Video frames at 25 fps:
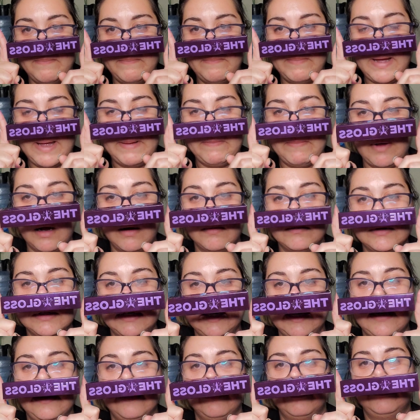mom's
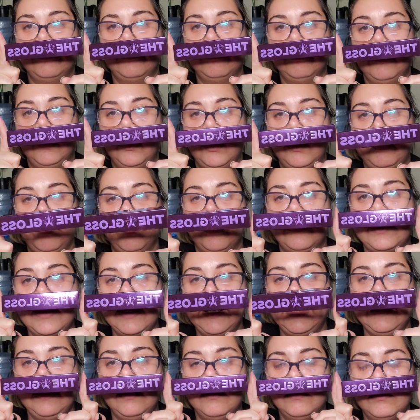gift. Her
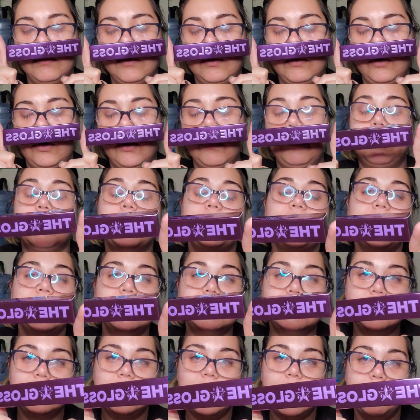birthday
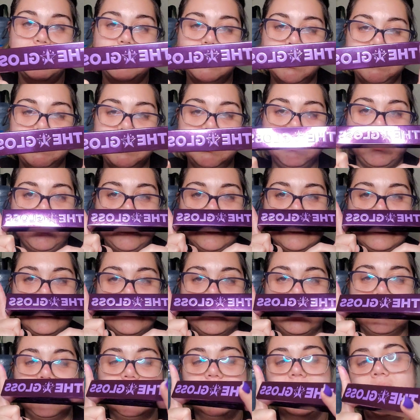is coming up in
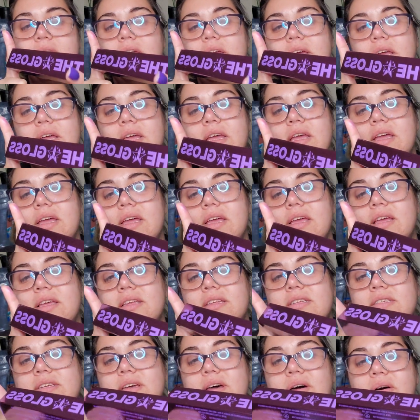March.
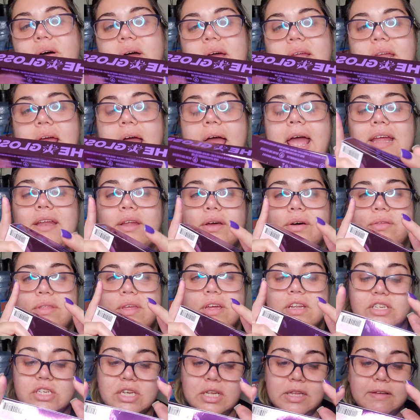So, and I know
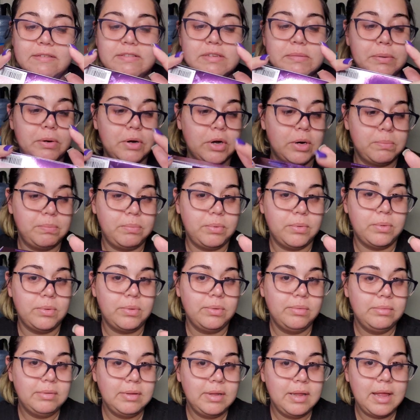that she loves
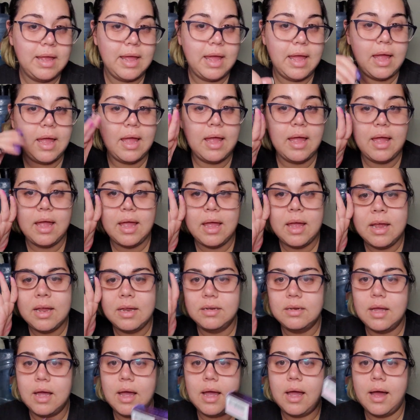purple.
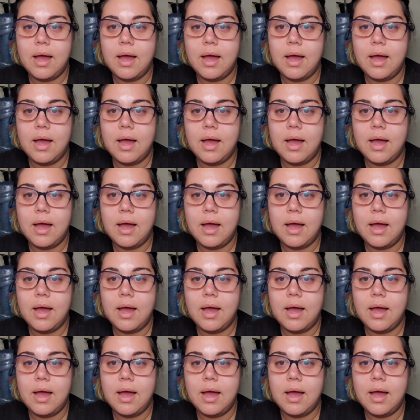And